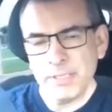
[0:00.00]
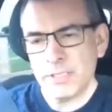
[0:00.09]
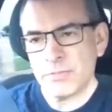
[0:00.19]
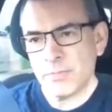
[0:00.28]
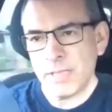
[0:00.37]

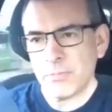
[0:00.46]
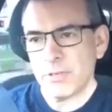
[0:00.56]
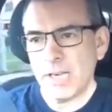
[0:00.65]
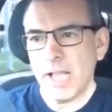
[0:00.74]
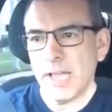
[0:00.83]
derives
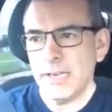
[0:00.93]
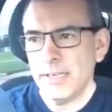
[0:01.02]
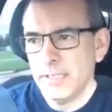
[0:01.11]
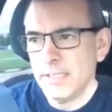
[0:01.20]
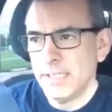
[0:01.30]
happiness from
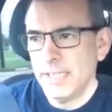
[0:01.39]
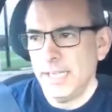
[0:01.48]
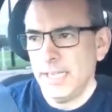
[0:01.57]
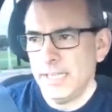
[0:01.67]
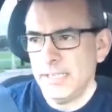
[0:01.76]
them or
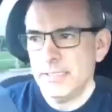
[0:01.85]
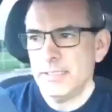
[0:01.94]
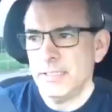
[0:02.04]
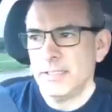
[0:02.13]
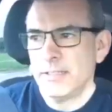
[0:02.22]
not.
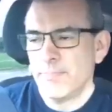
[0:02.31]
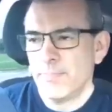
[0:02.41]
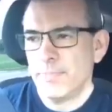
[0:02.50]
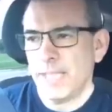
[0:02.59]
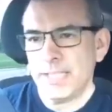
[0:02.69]

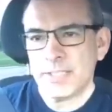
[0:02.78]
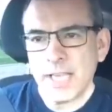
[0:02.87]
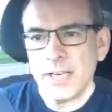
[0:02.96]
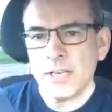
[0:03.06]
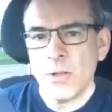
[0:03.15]
And
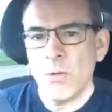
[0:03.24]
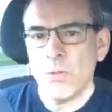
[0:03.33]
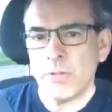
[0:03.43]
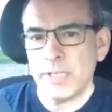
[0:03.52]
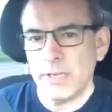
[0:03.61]

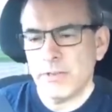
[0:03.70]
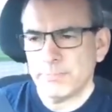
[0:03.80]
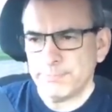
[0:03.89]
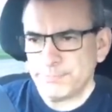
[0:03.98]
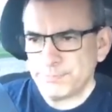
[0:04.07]
that's kind of
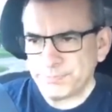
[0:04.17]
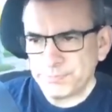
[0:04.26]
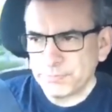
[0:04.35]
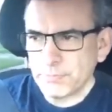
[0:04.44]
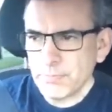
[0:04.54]
cool, you
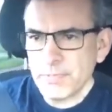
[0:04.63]
know.